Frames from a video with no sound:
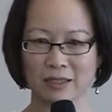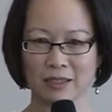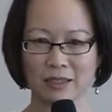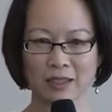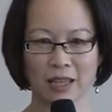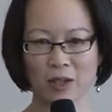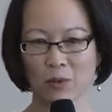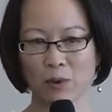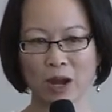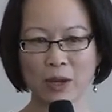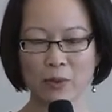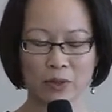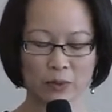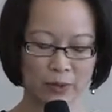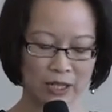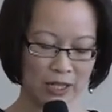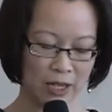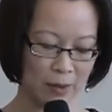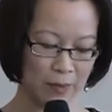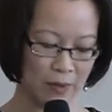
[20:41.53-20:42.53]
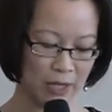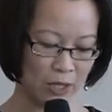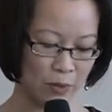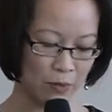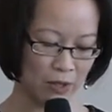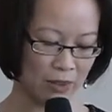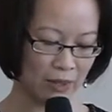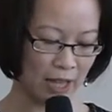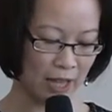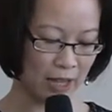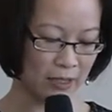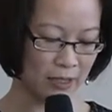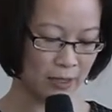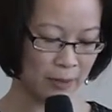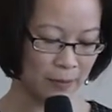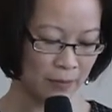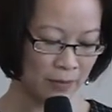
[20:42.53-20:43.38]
Like, why would we compete with that?